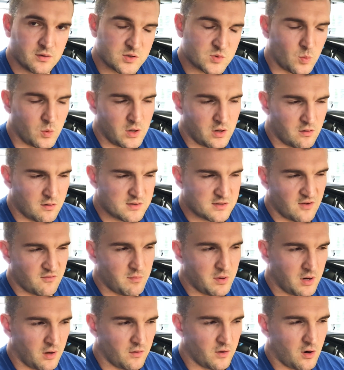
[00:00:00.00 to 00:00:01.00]
as well because they've
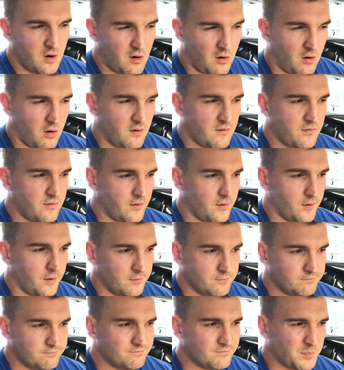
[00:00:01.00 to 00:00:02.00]
been on the car for a
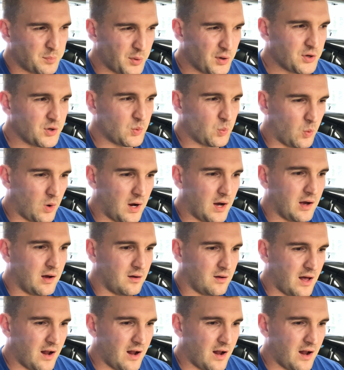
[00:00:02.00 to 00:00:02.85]
pretty good while.